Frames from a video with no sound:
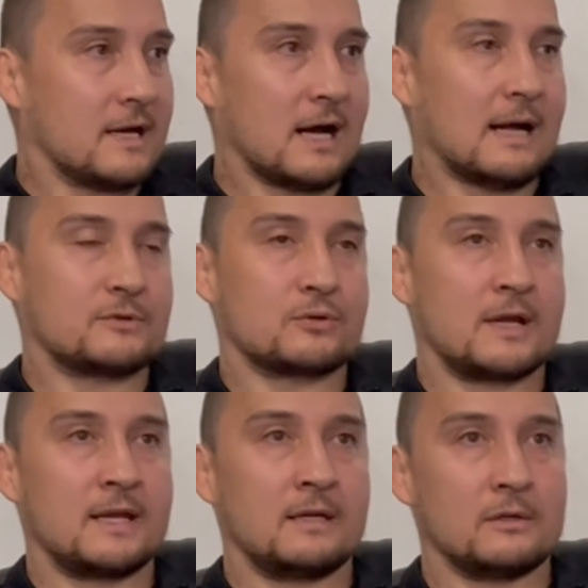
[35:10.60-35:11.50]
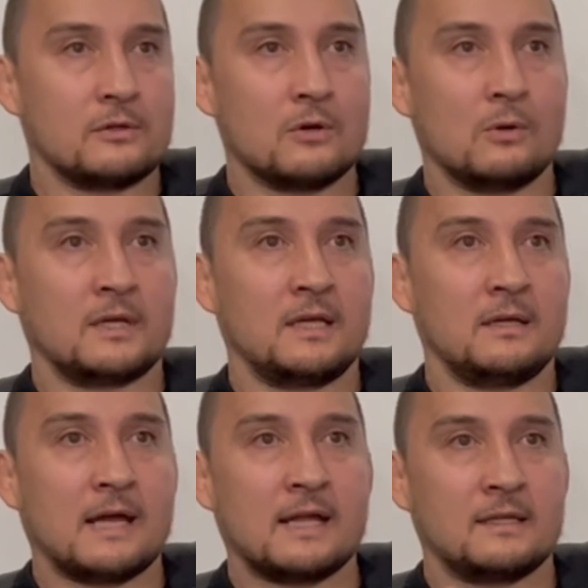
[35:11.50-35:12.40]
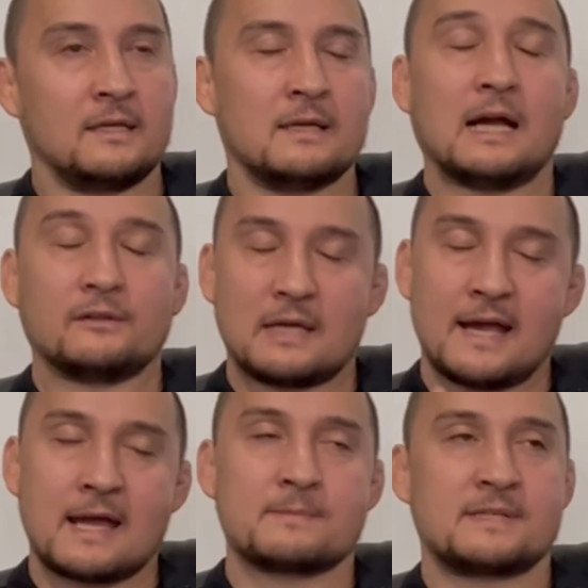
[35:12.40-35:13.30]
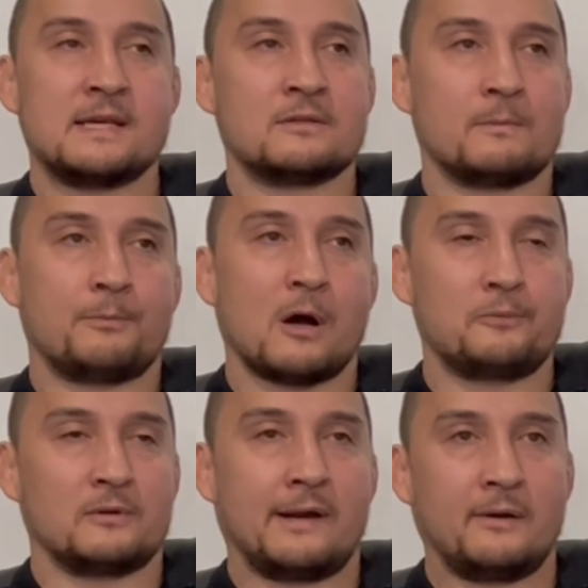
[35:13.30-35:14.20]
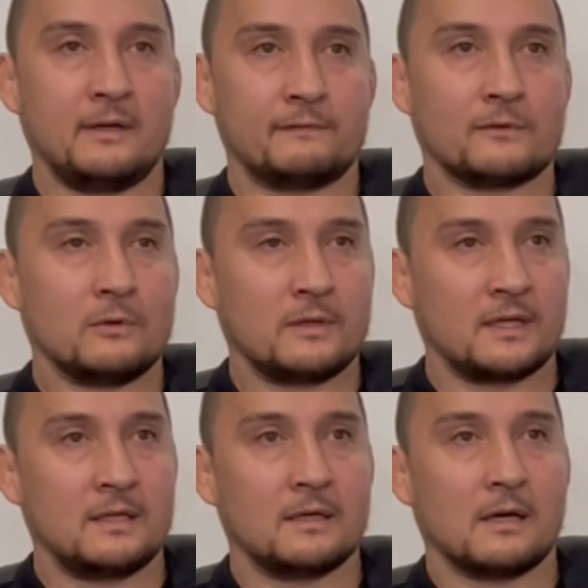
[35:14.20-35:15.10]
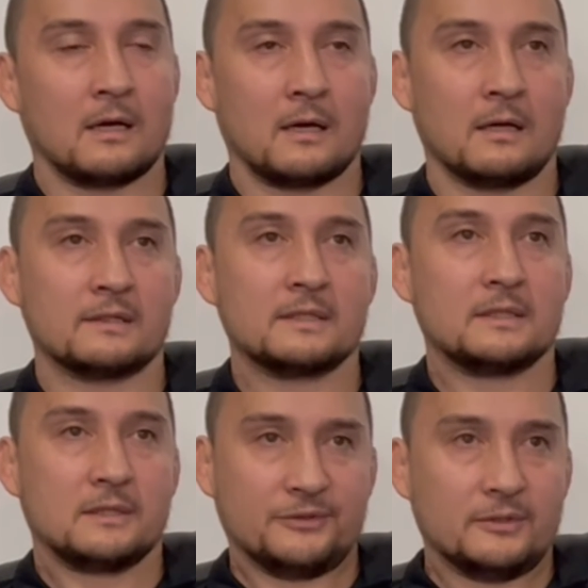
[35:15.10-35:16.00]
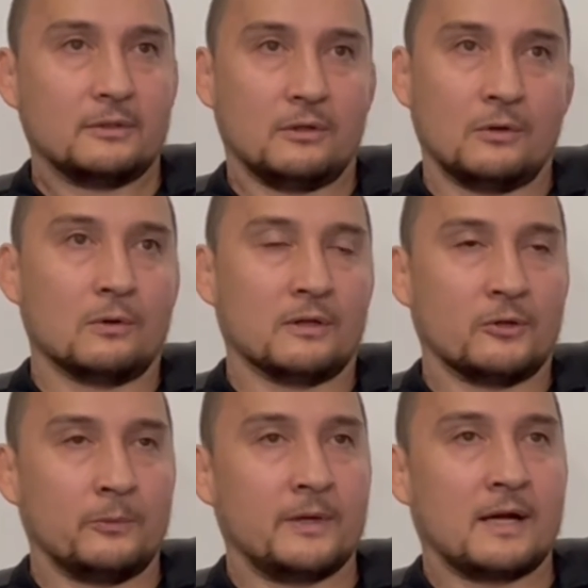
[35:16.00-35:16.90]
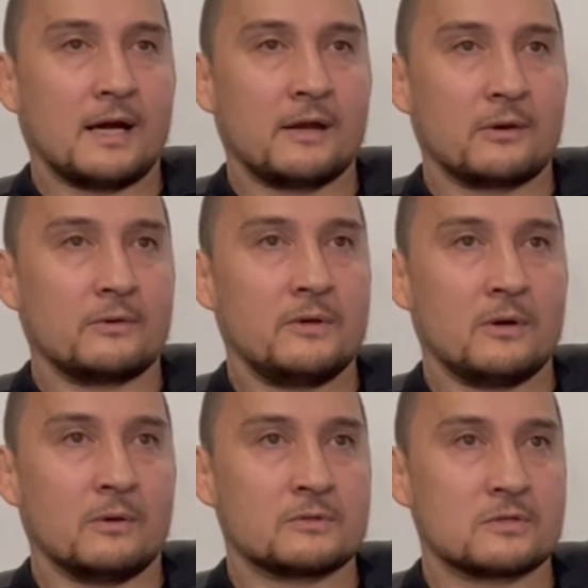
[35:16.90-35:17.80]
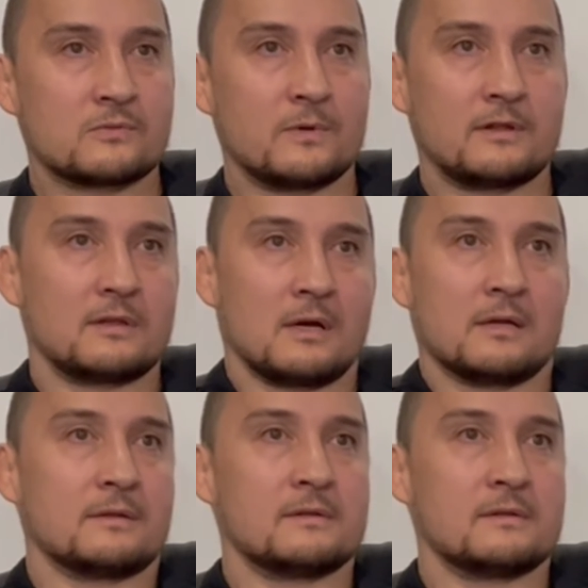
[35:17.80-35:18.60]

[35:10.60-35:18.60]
Yeah, I'm training no gi and gi. I am seeing the popularity of no gi go a little bit higher, you know, just with it